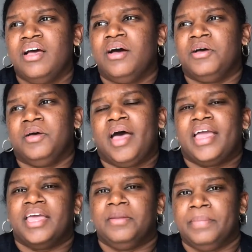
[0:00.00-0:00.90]
uh, I
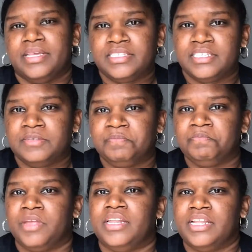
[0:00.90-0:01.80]
get a basin
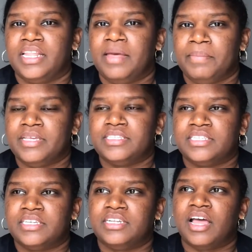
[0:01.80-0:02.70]
and in that
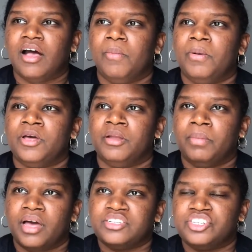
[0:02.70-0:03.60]
basin, I'll put a
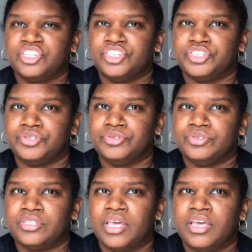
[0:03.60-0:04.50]
box of tissues,